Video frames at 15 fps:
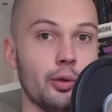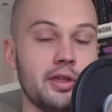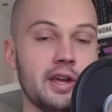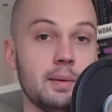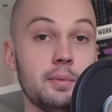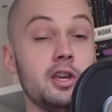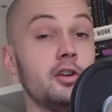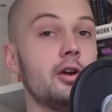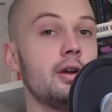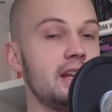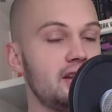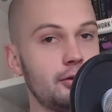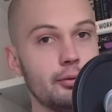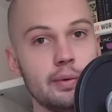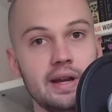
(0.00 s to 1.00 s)
But you don't need to
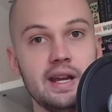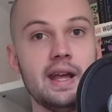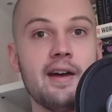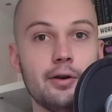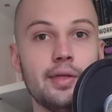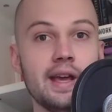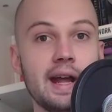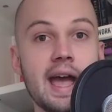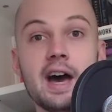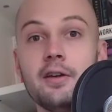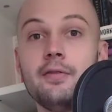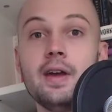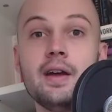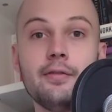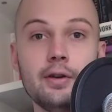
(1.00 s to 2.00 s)
read everything out
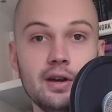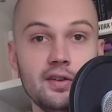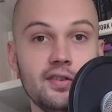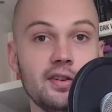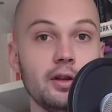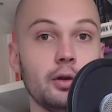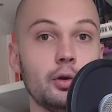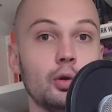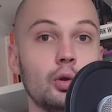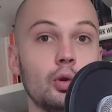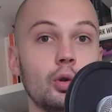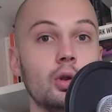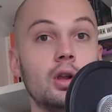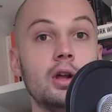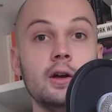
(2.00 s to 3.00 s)
of every single
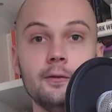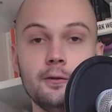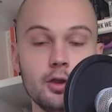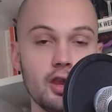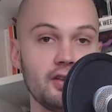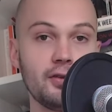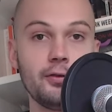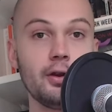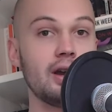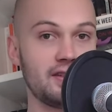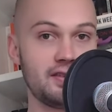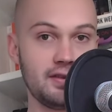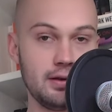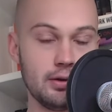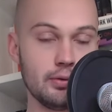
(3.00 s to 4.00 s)
philosopher unless
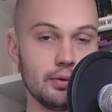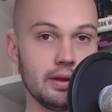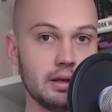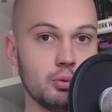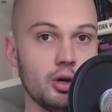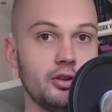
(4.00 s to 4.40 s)
you really want to,